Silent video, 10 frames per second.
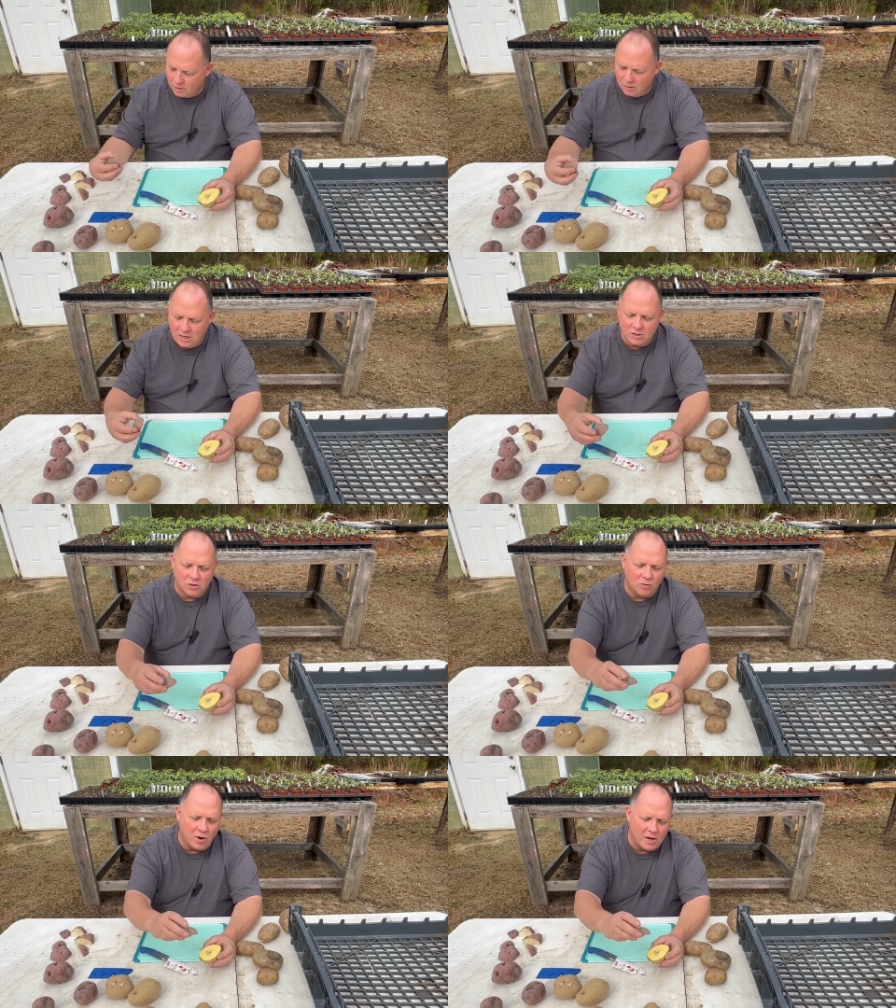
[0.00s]
These
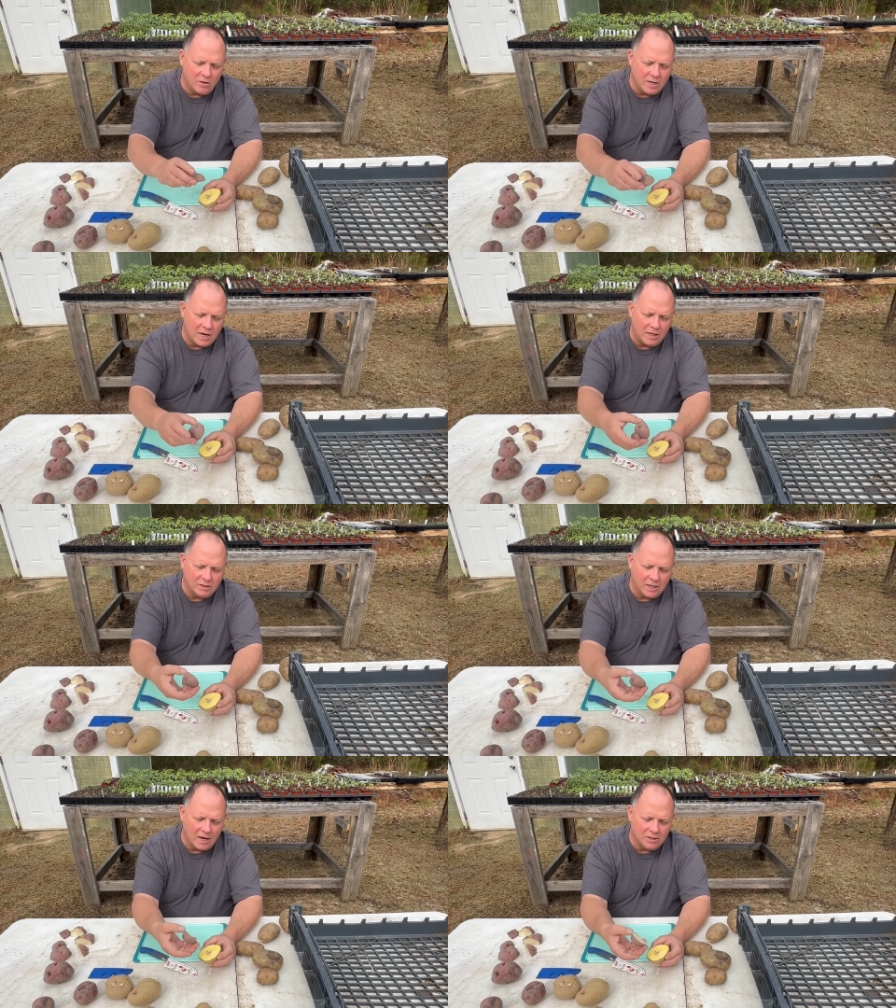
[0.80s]
are red on the
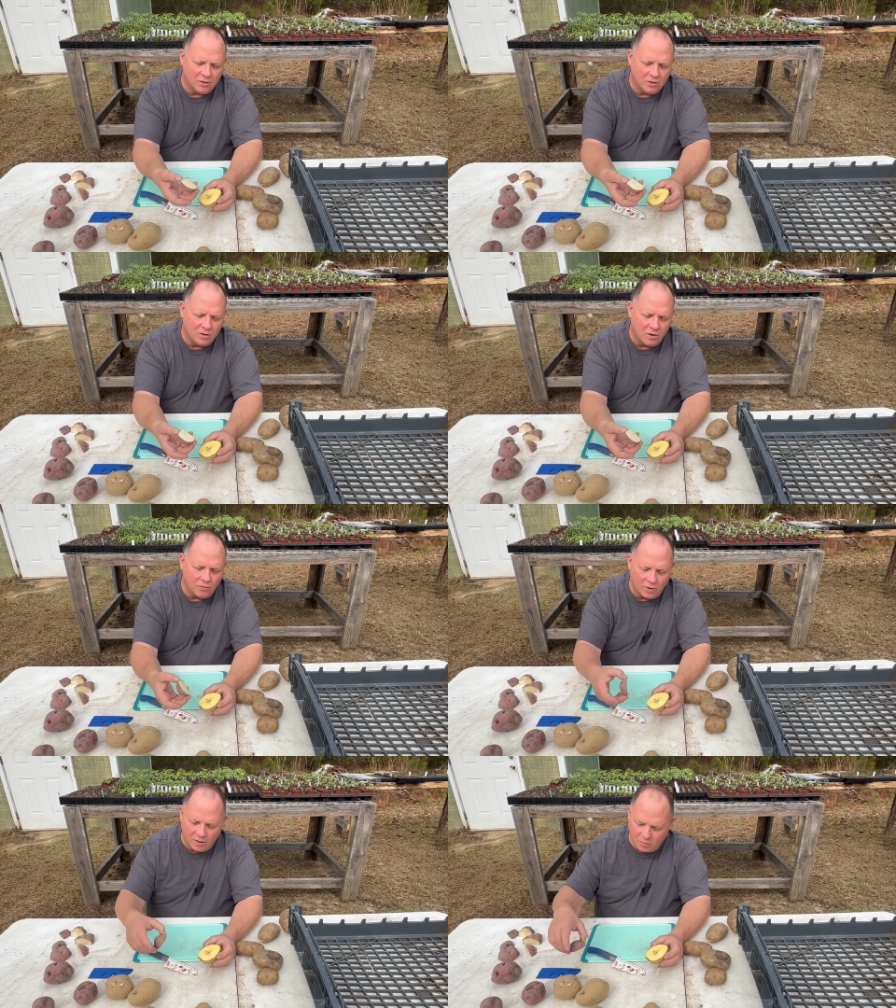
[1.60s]
outside, so they're
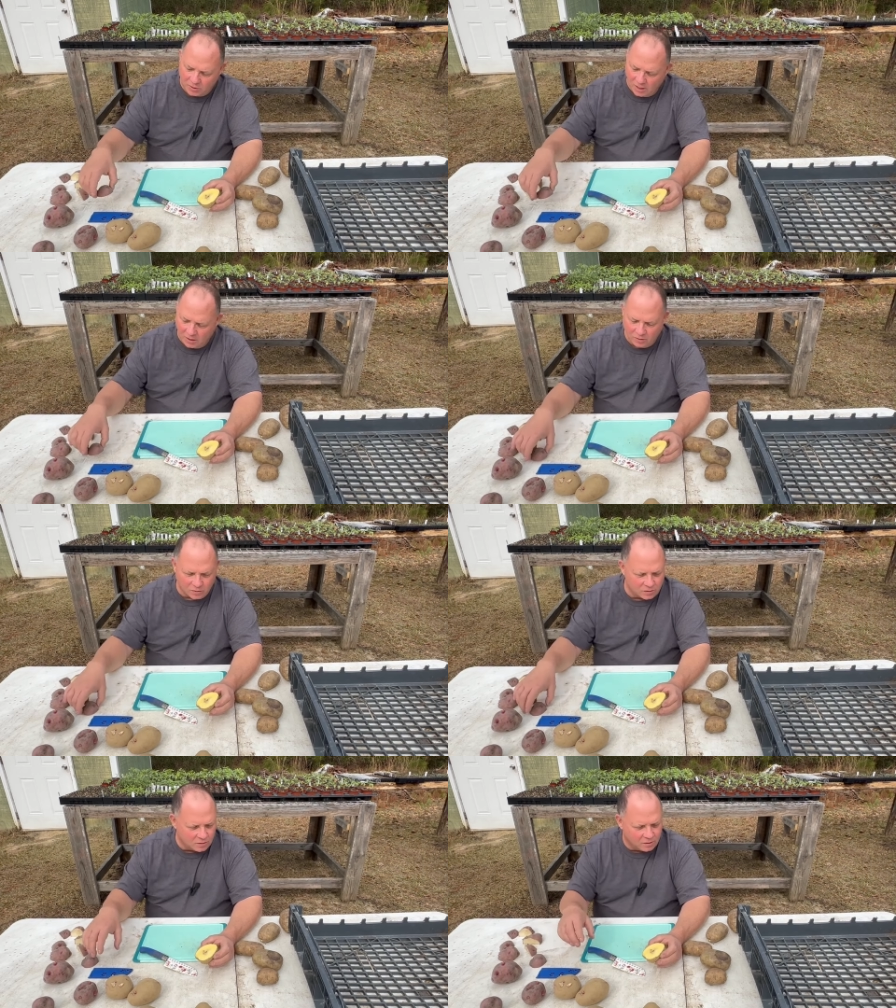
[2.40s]
called red
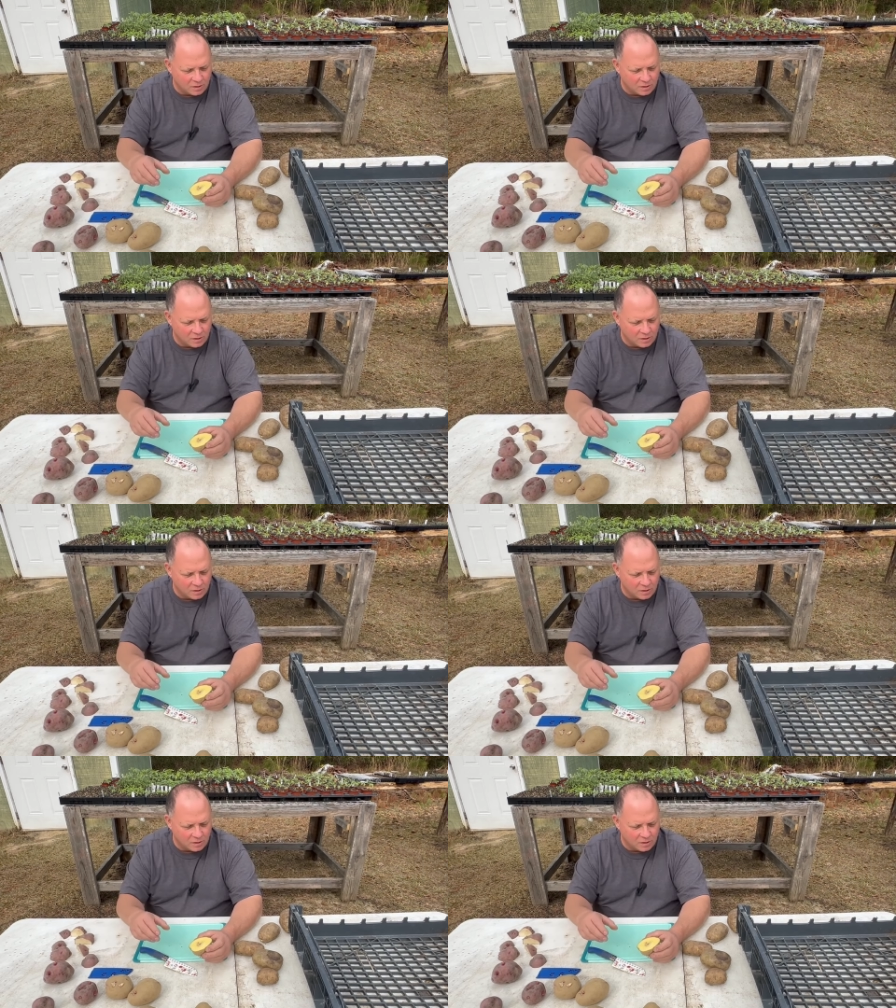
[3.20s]
potatoes,